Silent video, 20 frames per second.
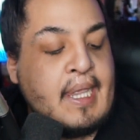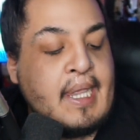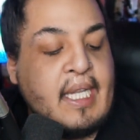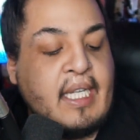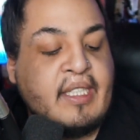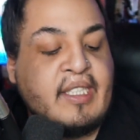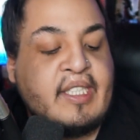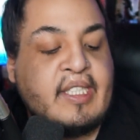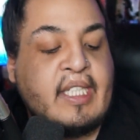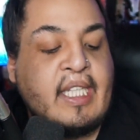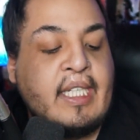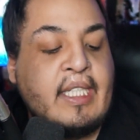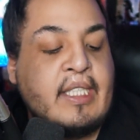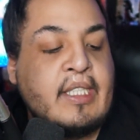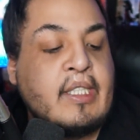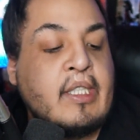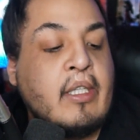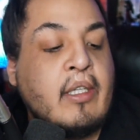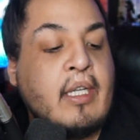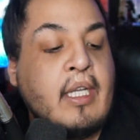list
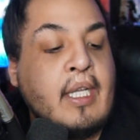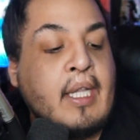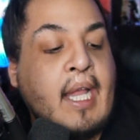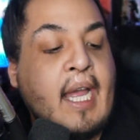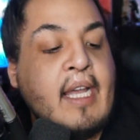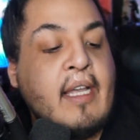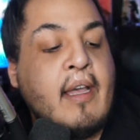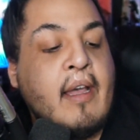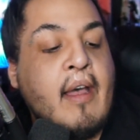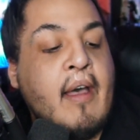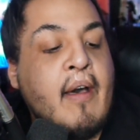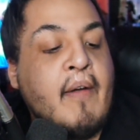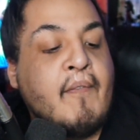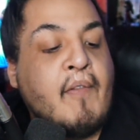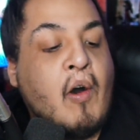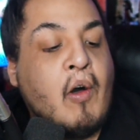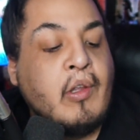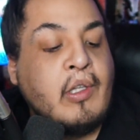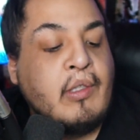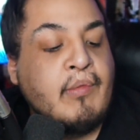is looking like.
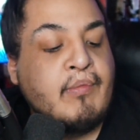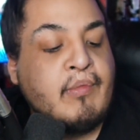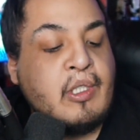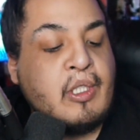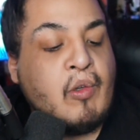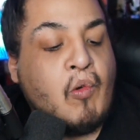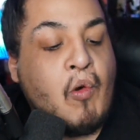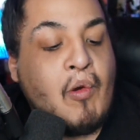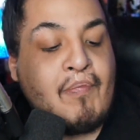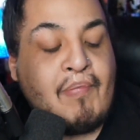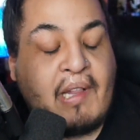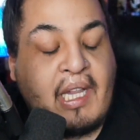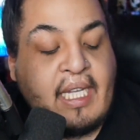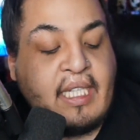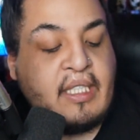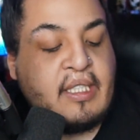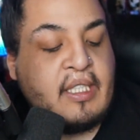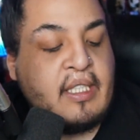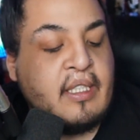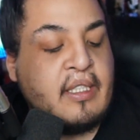Volumes or
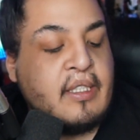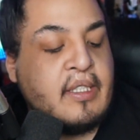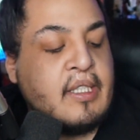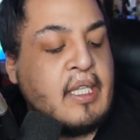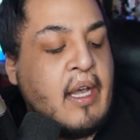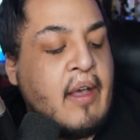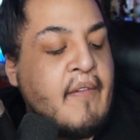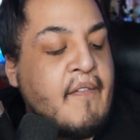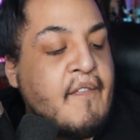places